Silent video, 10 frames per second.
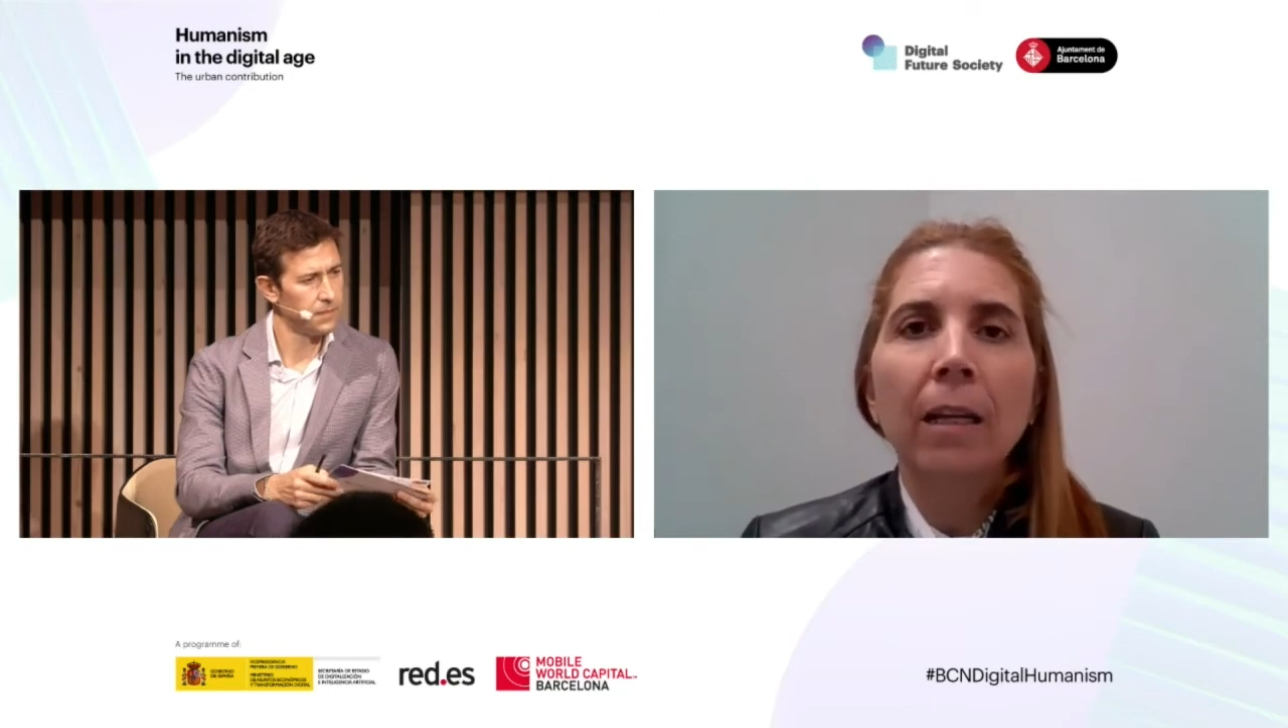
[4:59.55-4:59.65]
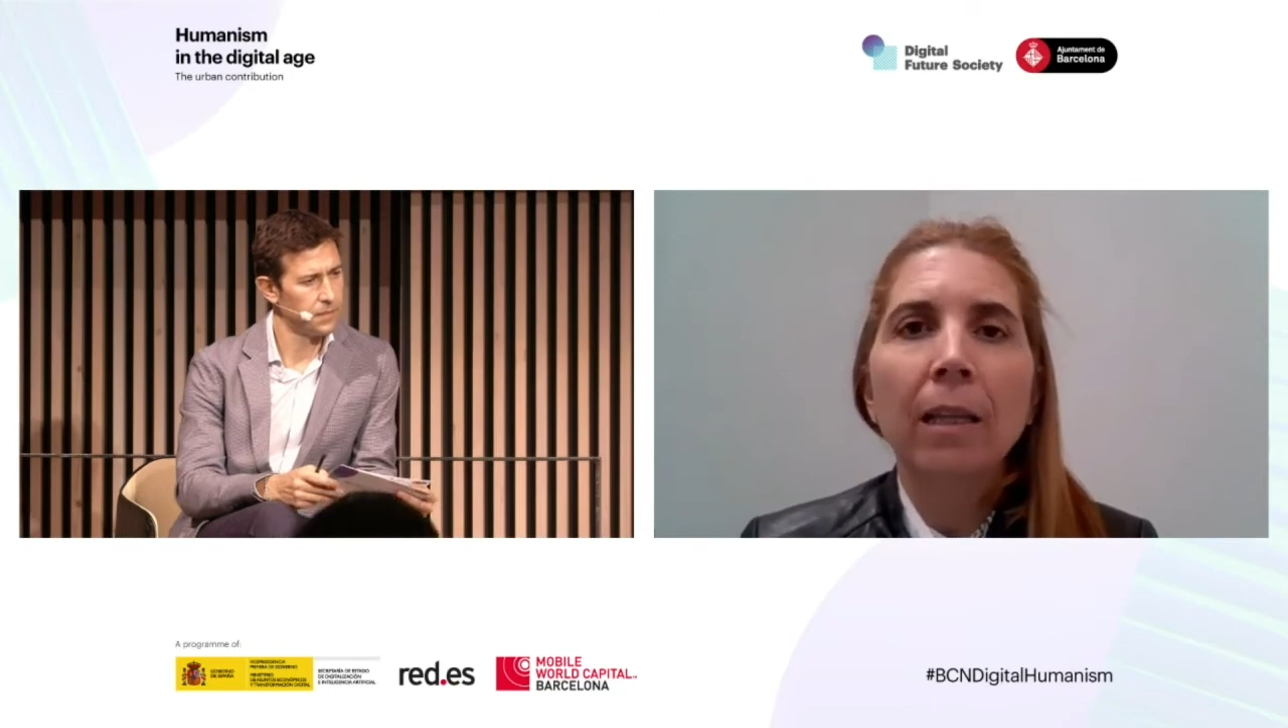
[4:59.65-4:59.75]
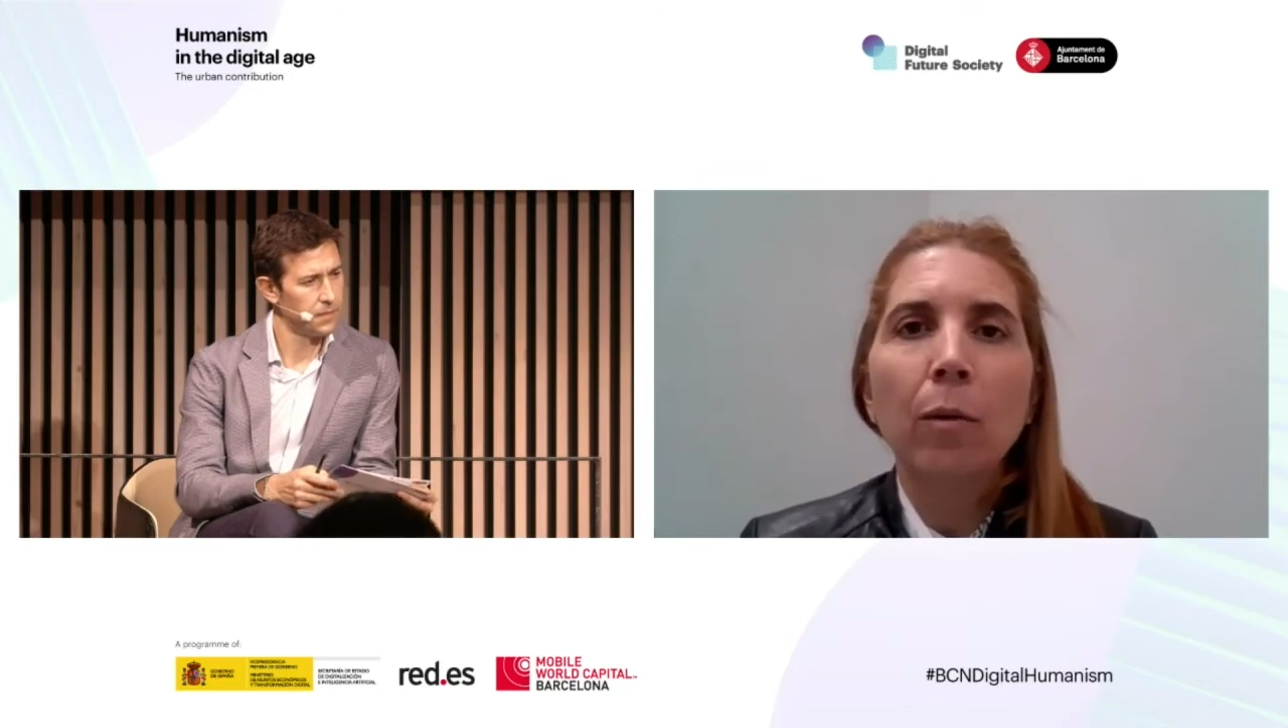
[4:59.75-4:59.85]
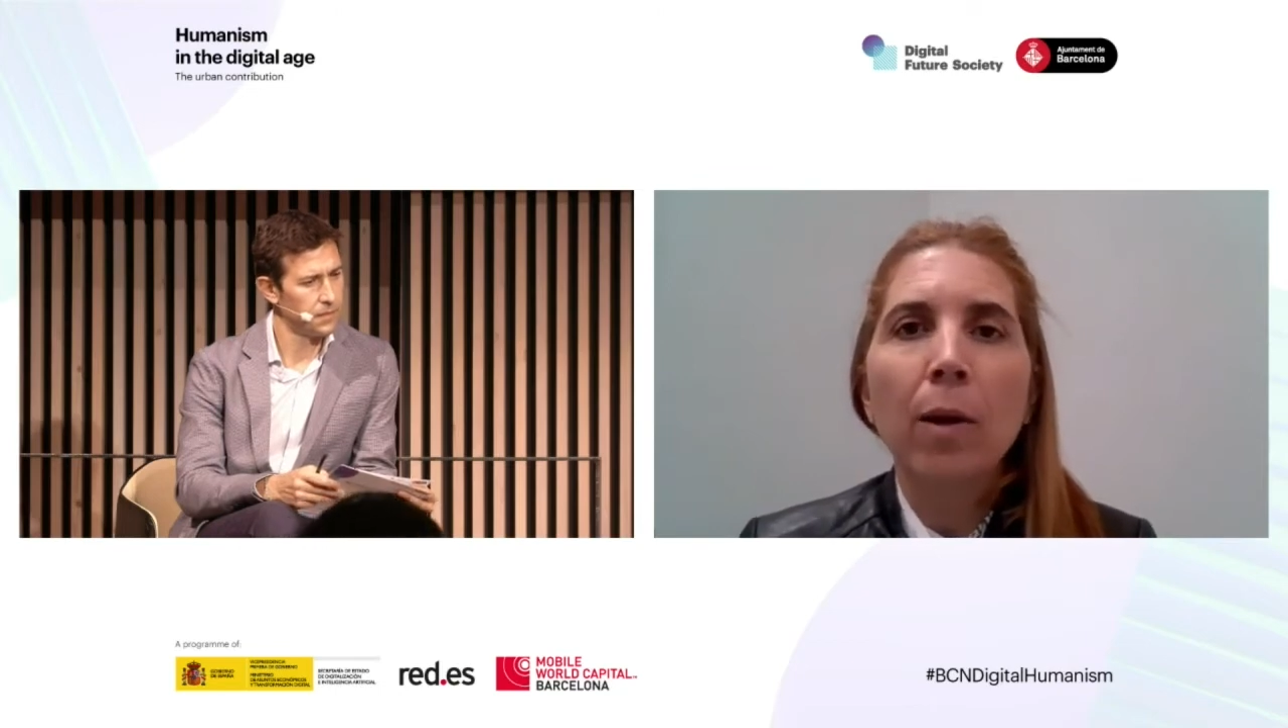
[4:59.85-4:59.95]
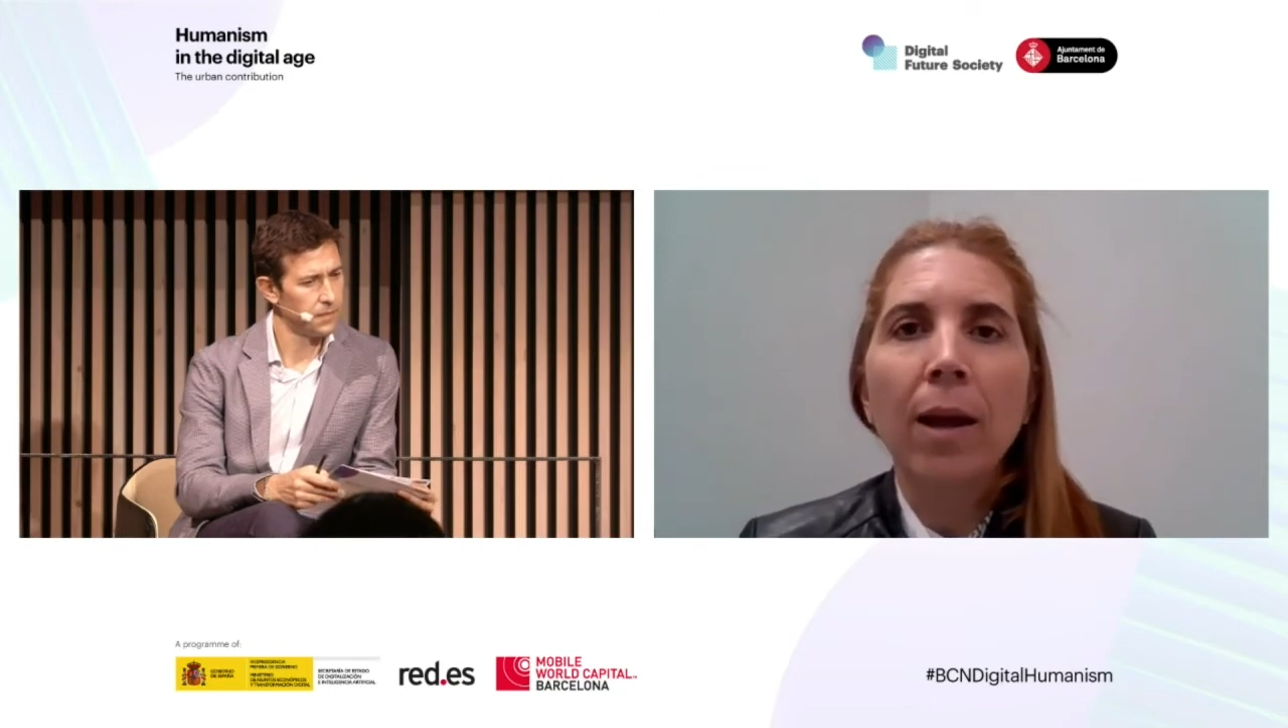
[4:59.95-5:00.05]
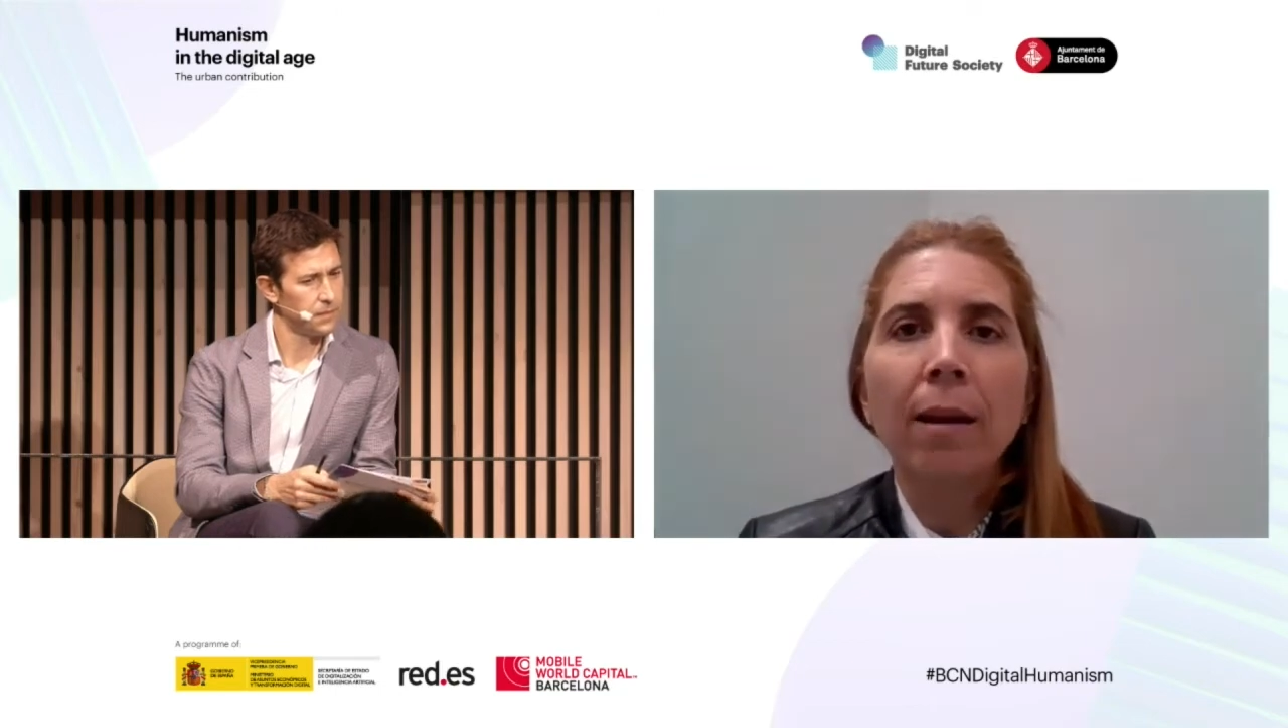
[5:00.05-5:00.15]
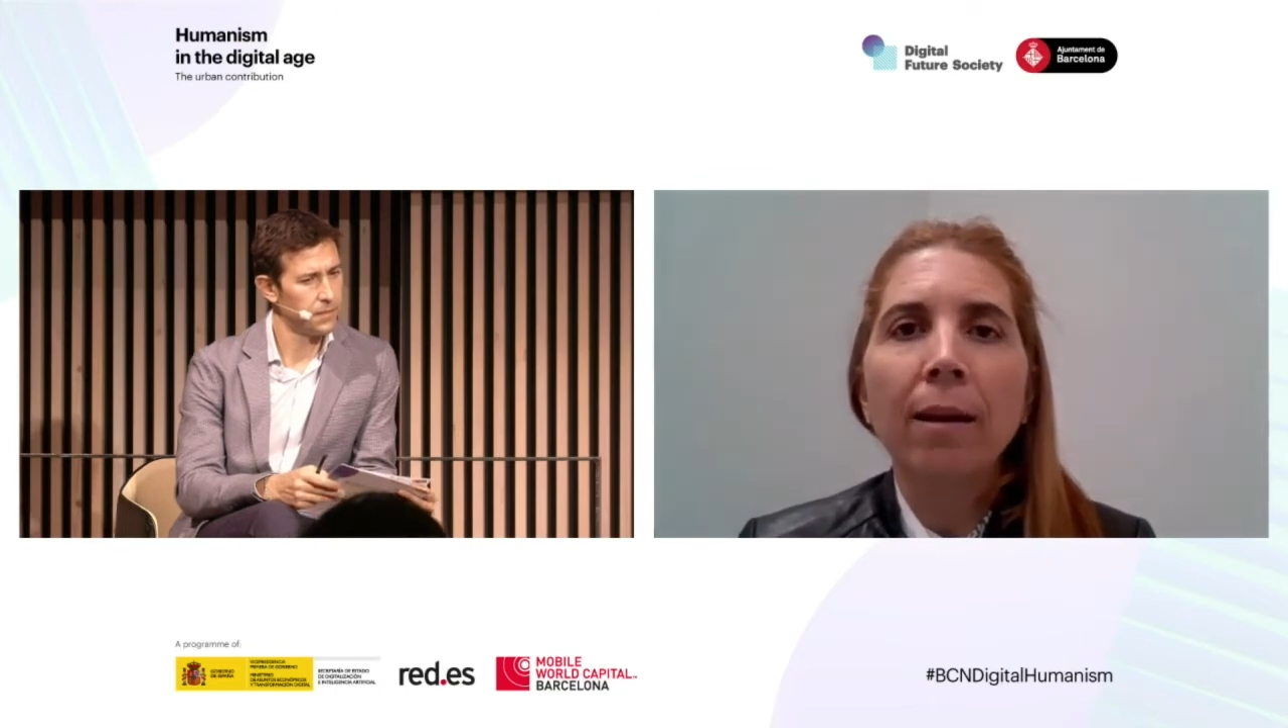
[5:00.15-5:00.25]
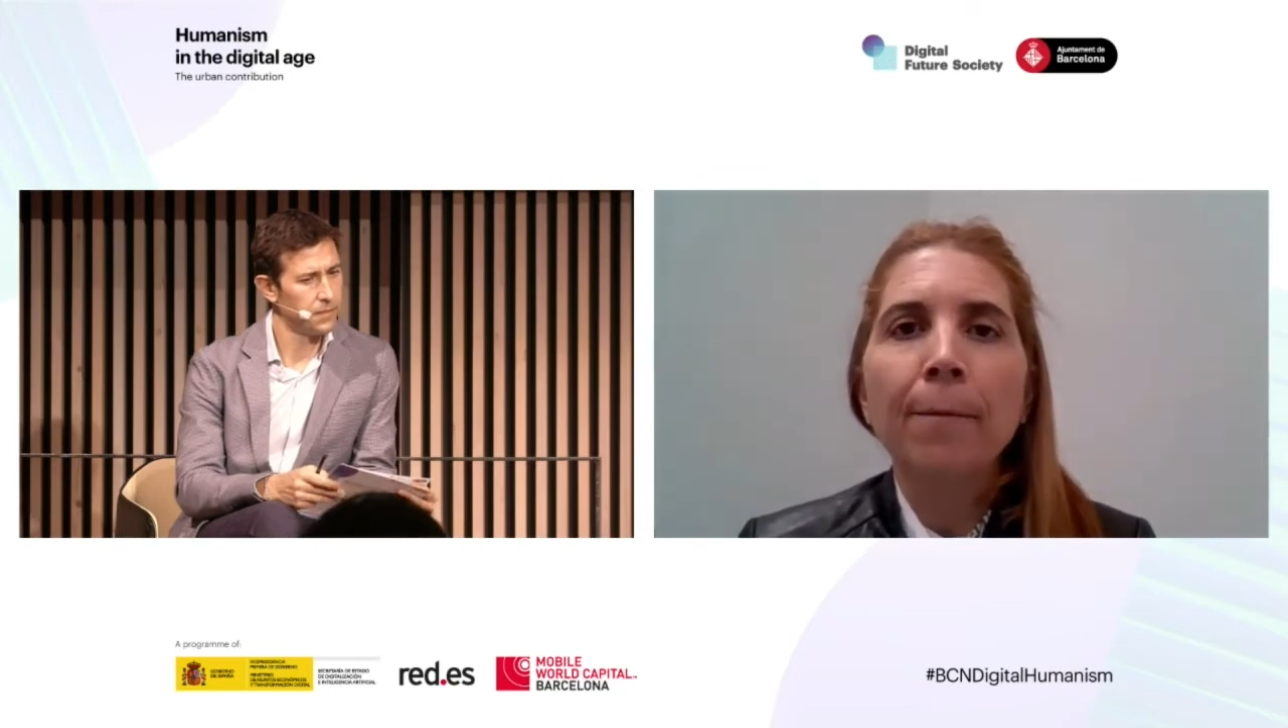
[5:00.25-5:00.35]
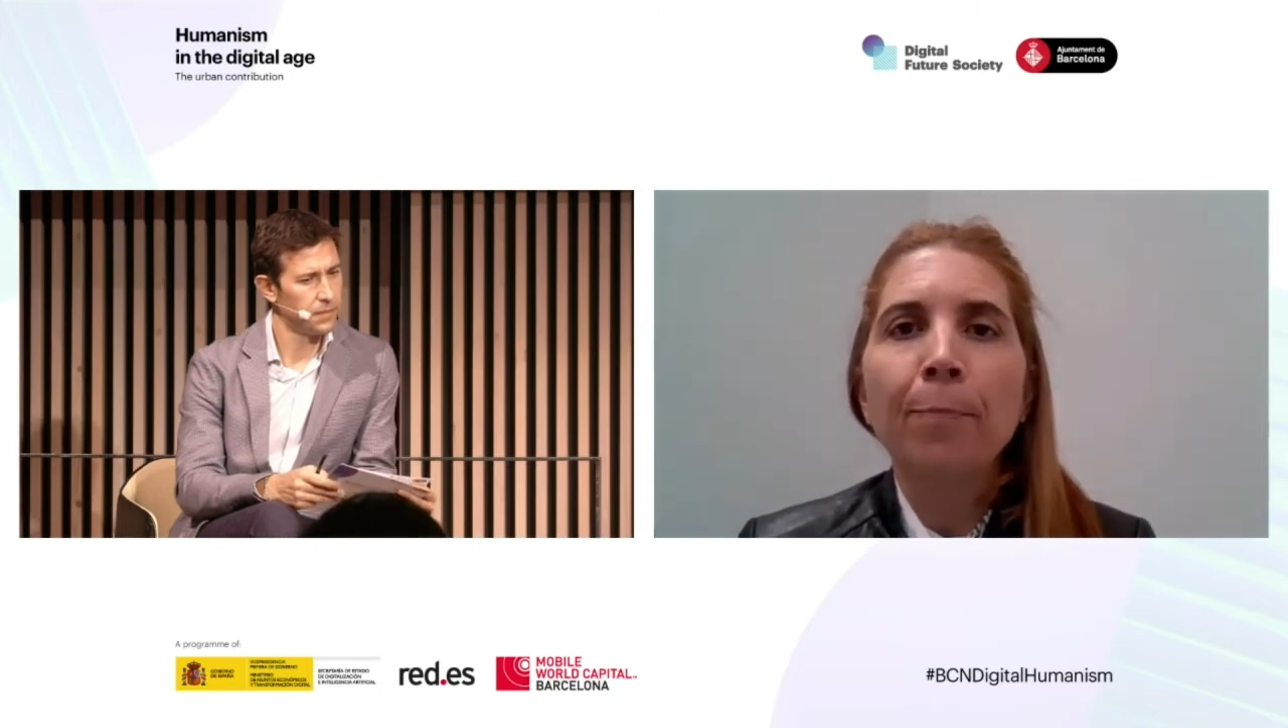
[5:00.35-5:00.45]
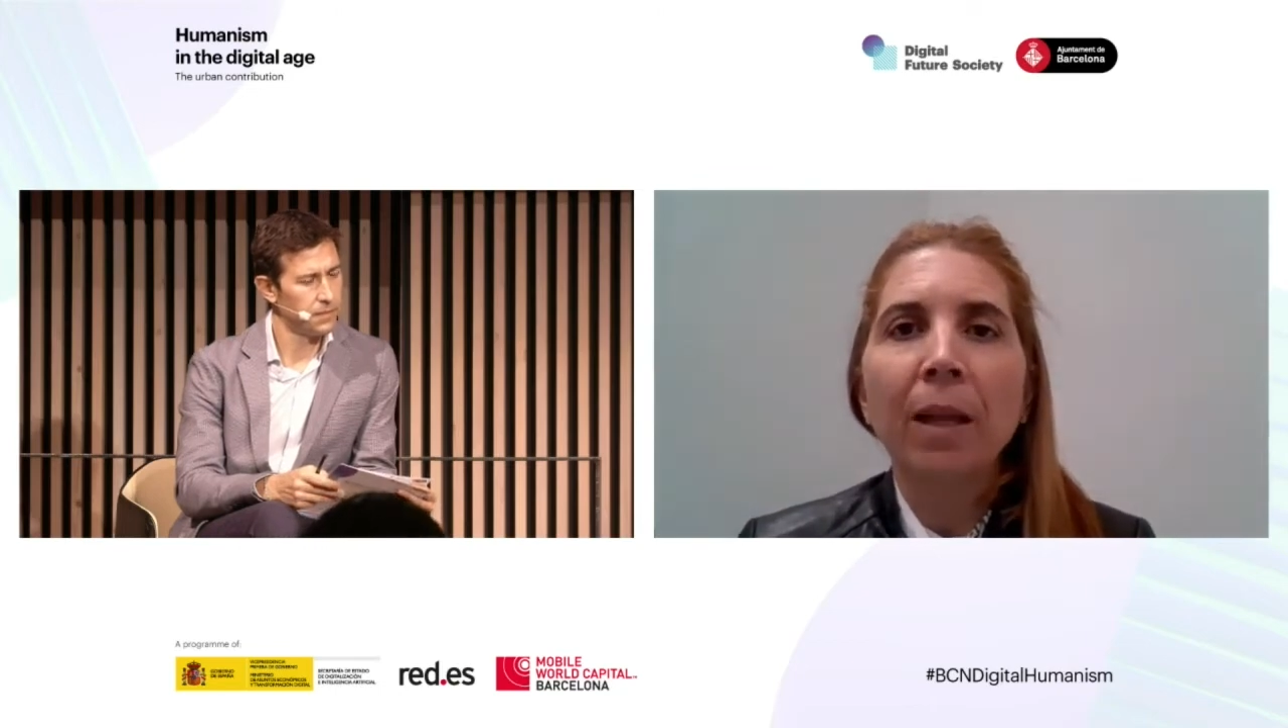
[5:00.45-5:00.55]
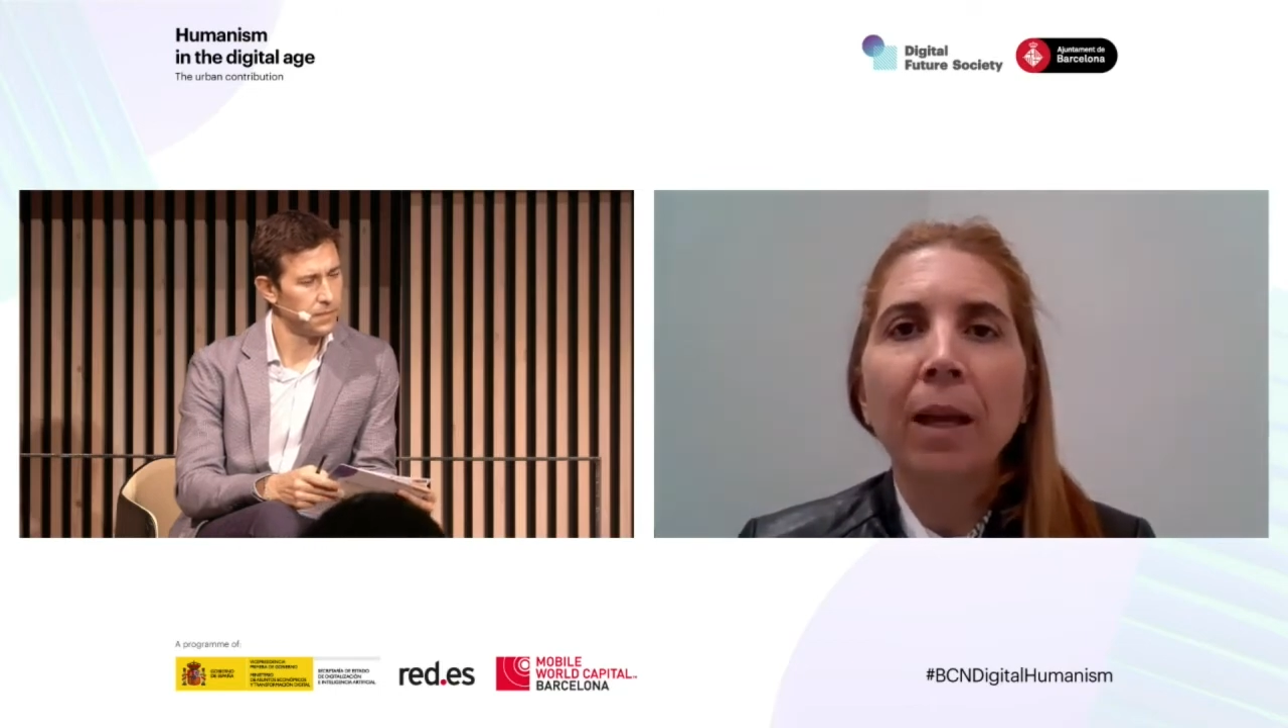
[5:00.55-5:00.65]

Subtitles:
the way